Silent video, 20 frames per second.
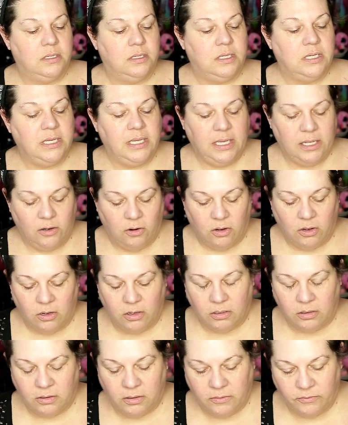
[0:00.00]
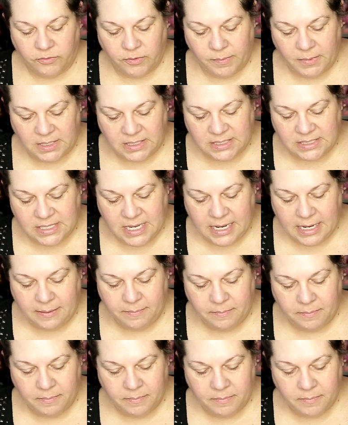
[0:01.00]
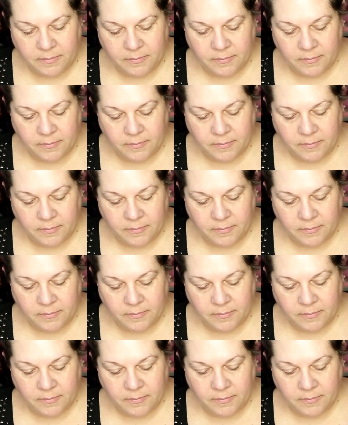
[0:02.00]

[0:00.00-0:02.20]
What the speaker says: to get all from the same.